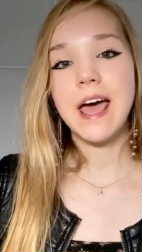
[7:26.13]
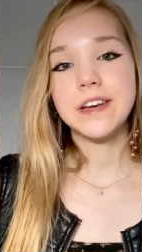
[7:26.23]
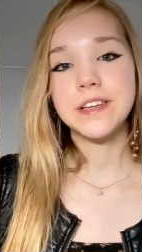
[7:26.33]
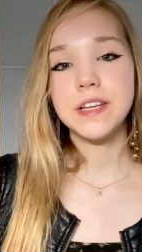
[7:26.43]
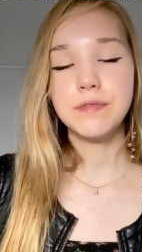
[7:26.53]

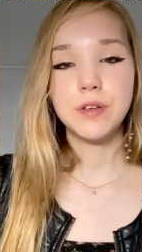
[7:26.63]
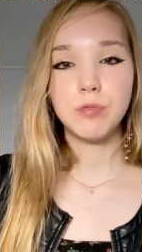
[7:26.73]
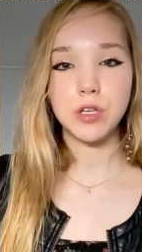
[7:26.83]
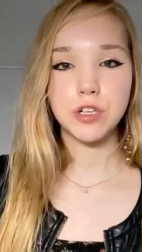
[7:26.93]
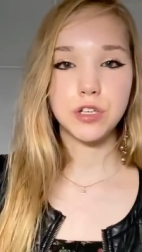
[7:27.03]
and if you
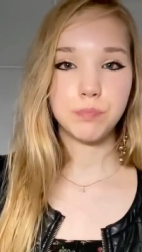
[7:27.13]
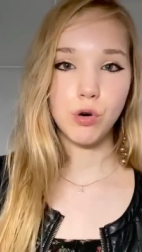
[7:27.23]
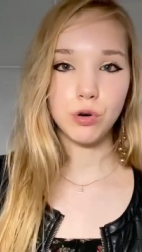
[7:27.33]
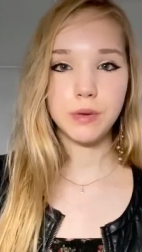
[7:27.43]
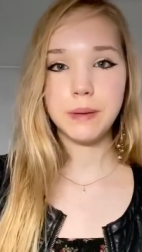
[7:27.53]
want to
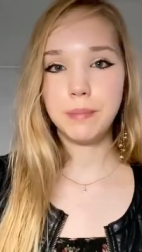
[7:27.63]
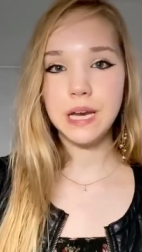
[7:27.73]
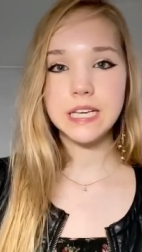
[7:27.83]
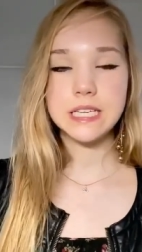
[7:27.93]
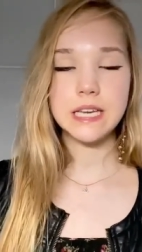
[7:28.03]
support me,
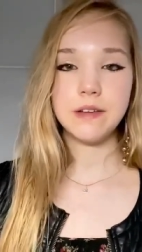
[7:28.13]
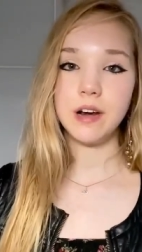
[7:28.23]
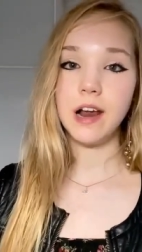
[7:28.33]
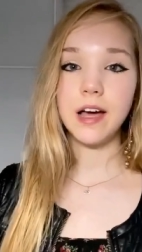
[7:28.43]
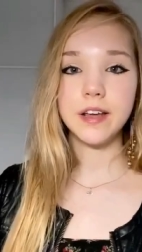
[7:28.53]
please leave a
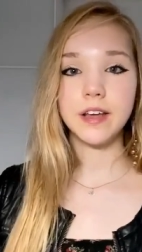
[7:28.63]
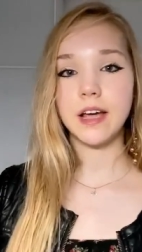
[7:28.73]
like